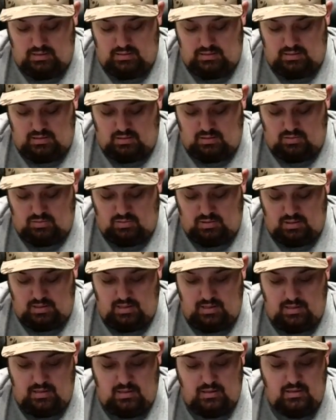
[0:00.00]
So they
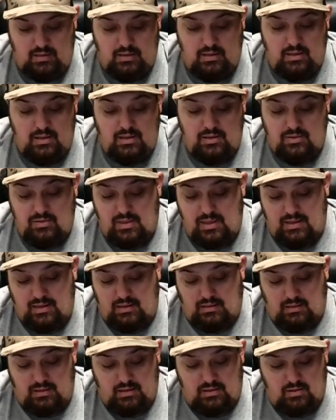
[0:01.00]
can
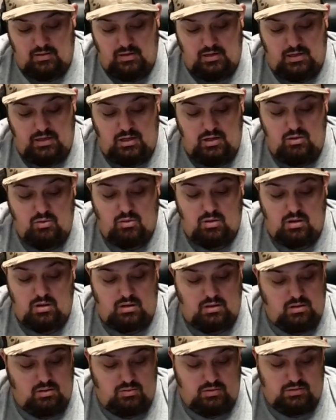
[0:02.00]
click on the QR
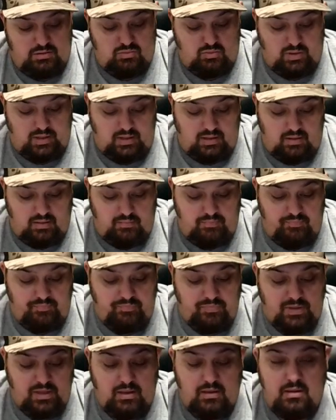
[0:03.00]
code as well
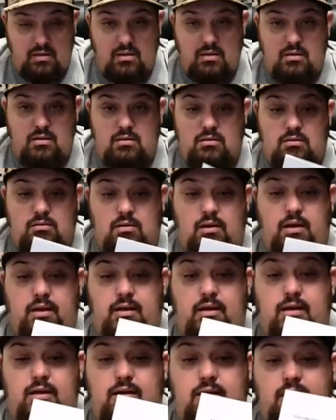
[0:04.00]
right
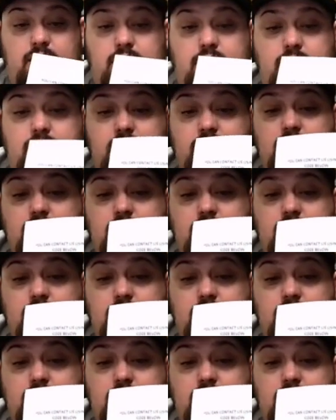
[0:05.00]
here.